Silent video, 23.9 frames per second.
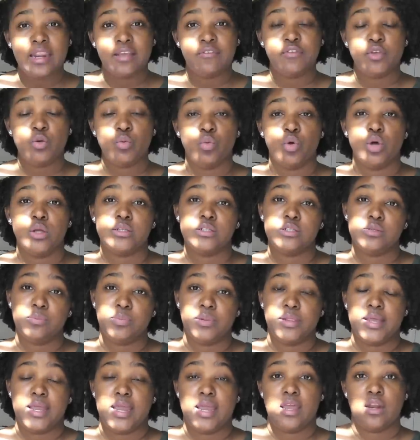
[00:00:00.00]
if you want to
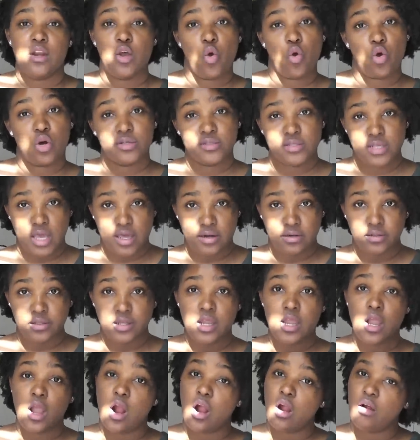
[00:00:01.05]
plan
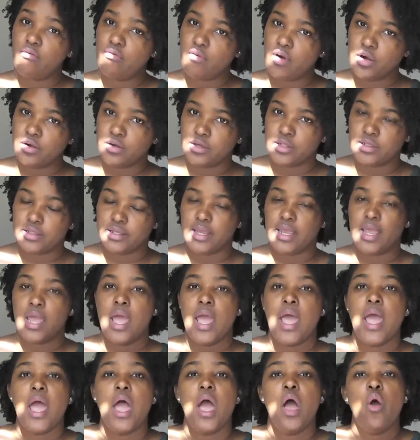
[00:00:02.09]
horizontally or vertically.
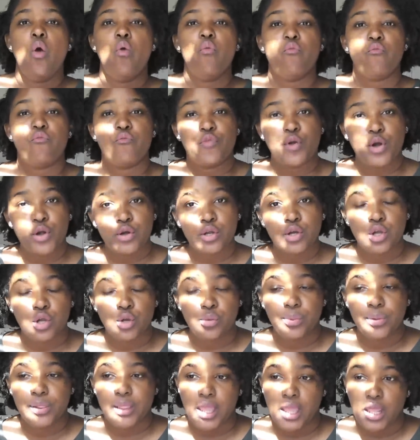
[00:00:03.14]
Vertical
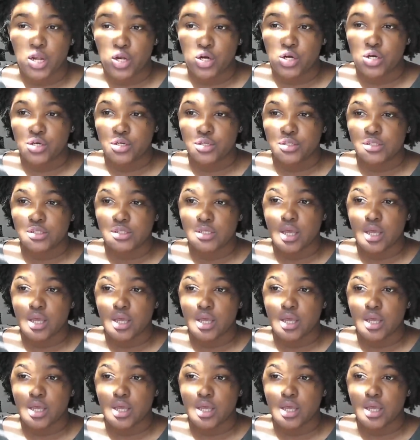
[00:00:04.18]
planners,